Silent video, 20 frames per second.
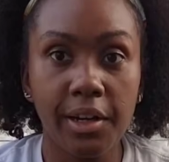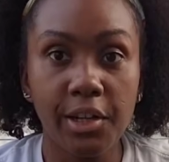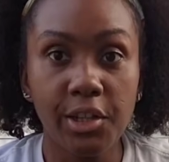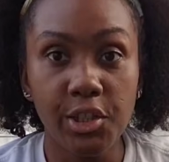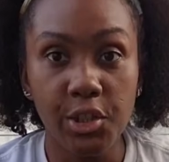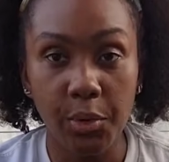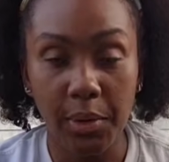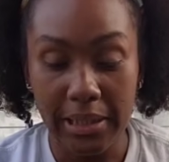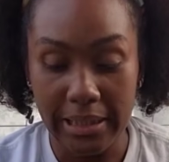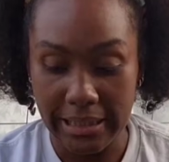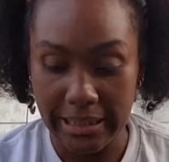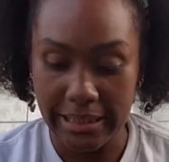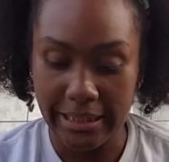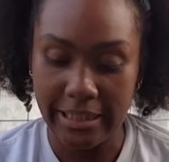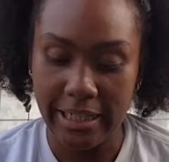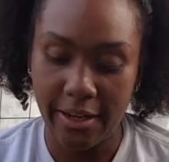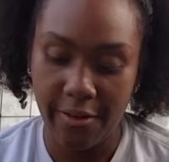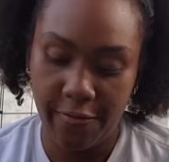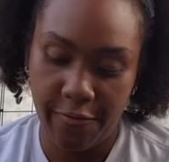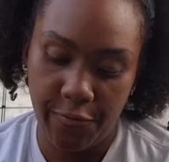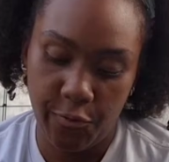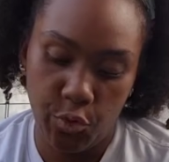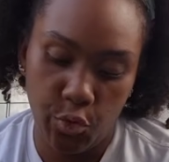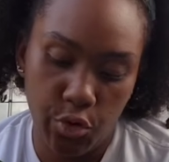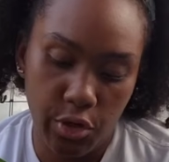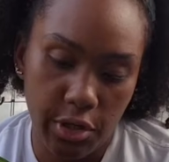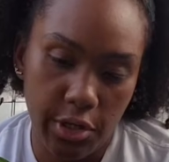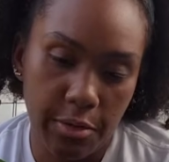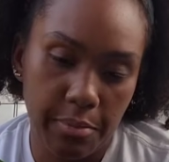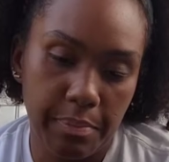So I did get
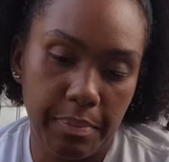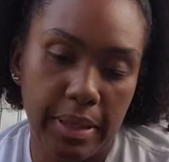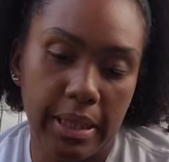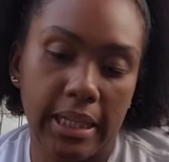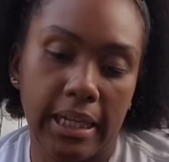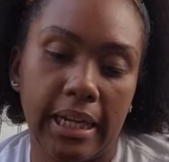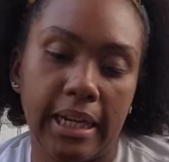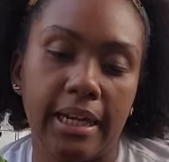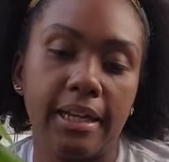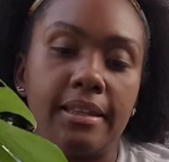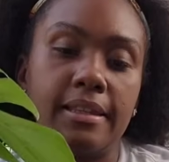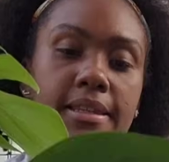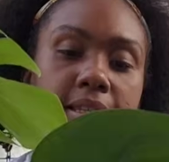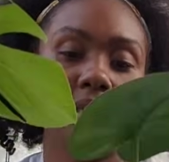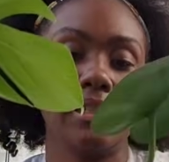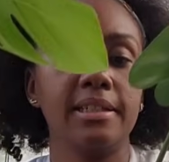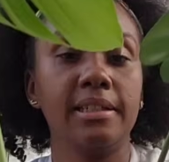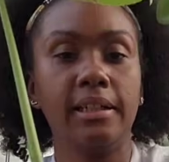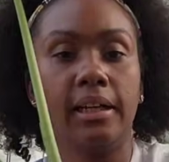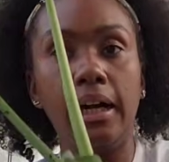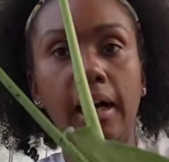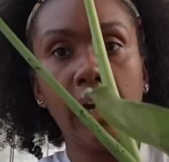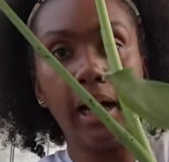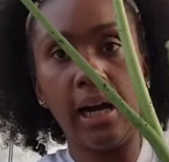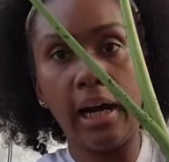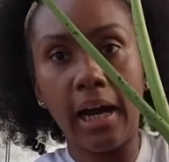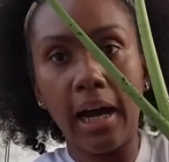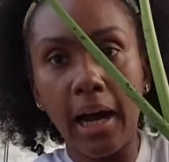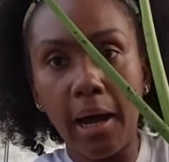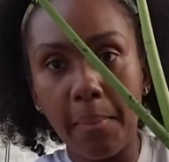4 plants,
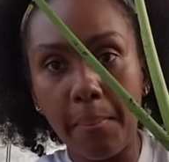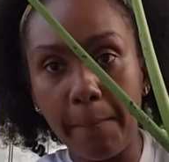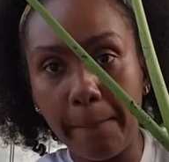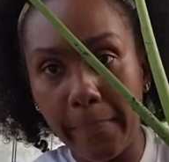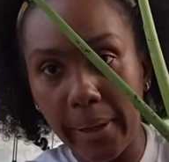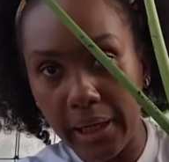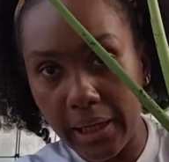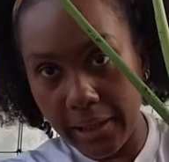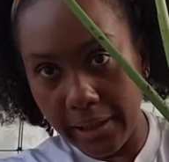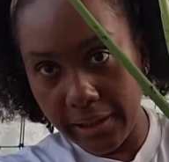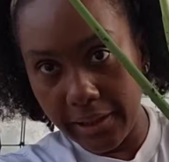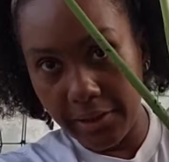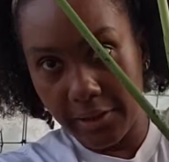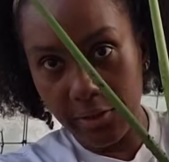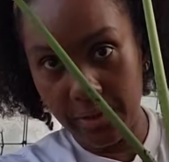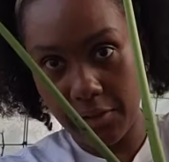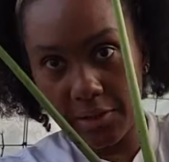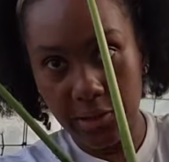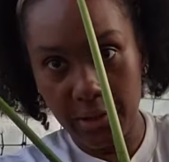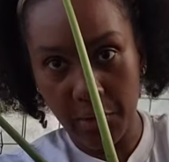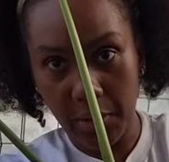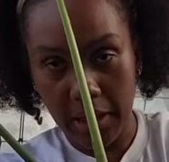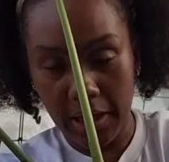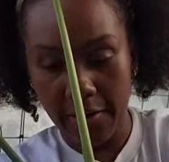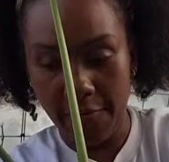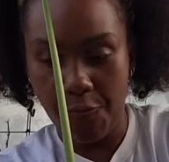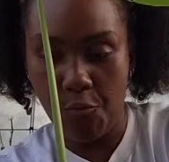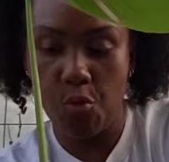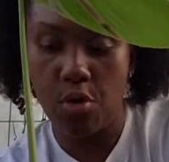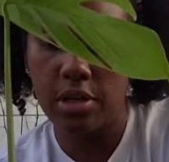but, sorry, I
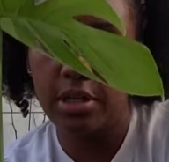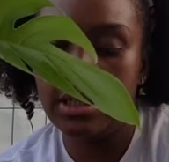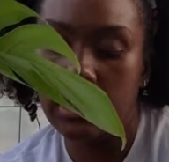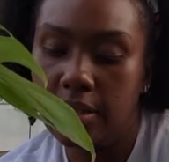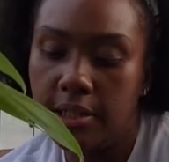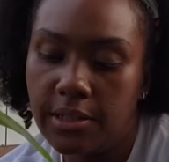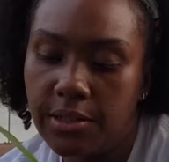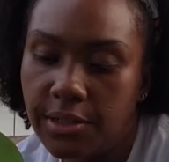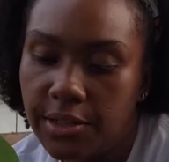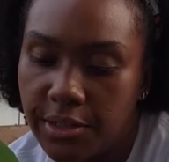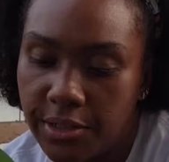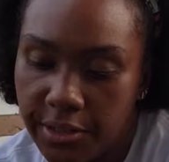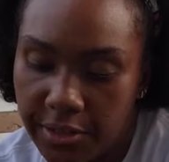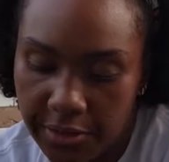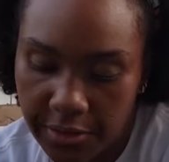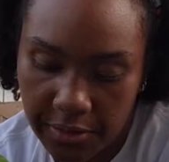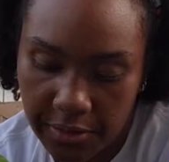have 1 here,